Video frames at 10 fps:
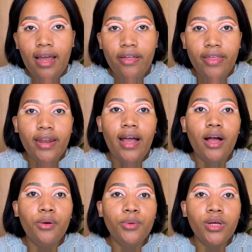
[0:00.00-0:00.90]
that
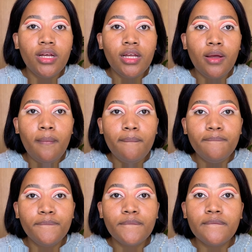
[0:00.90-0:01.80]
our
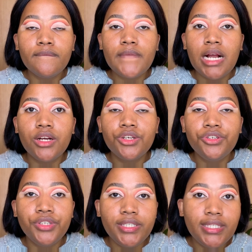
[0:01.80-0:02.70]

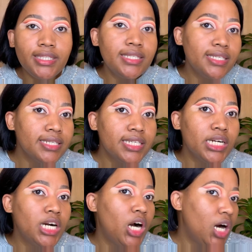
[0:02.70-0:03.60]
creases are
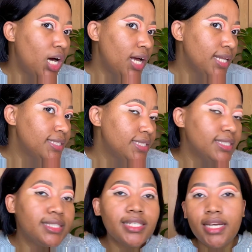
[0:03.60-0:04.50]
cut,
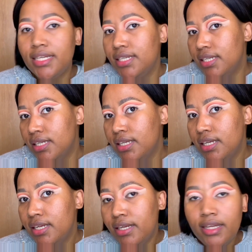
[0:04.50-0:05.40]

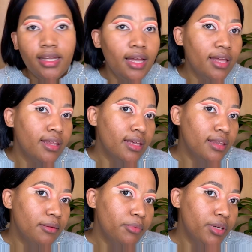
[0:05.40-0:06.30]
I think they're
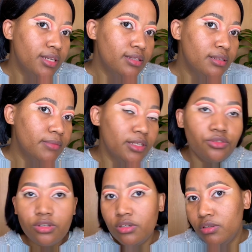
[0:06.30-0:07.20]
pretty
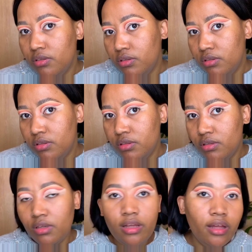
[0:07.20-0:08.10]
symmetrical.
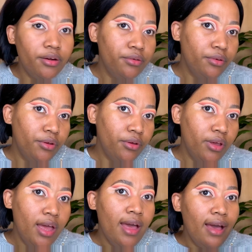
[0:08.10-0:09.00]
I don't know.
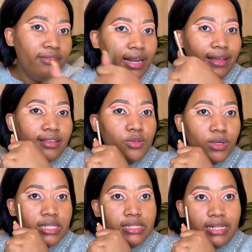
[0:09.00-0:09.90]
I feel like this one
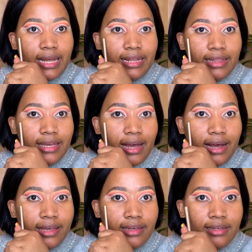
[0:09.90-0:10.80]
is slightly
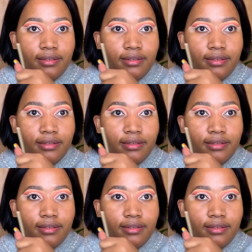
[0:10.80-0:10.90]
higher,